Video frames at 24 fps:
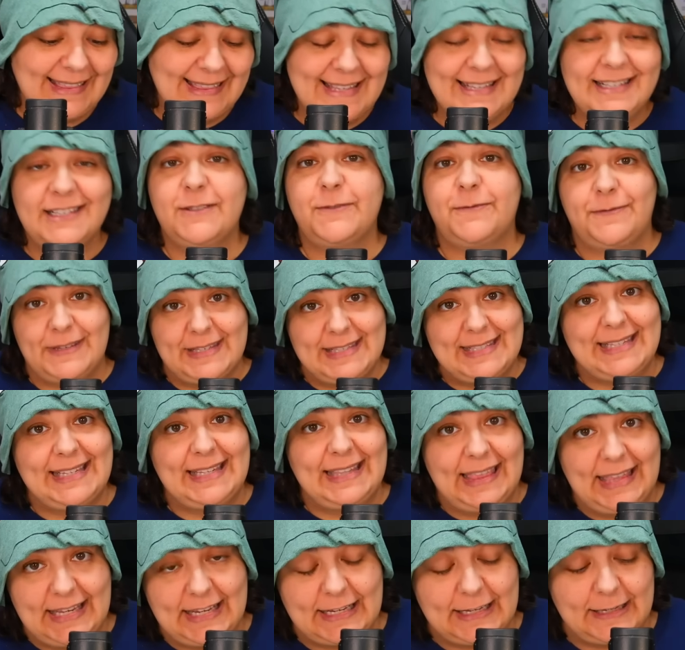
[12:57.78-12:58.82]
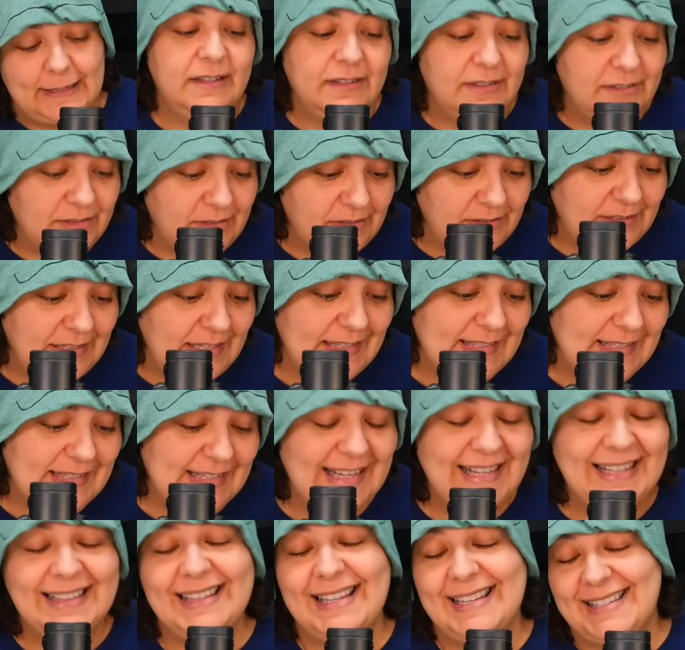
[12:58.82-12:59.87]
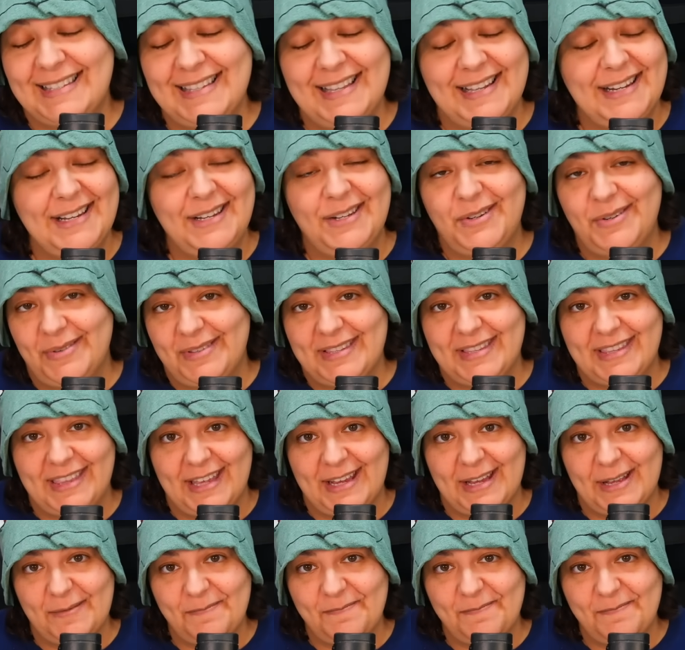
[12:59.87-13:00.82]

this fizzy thing. So let's, let's let it do its thing.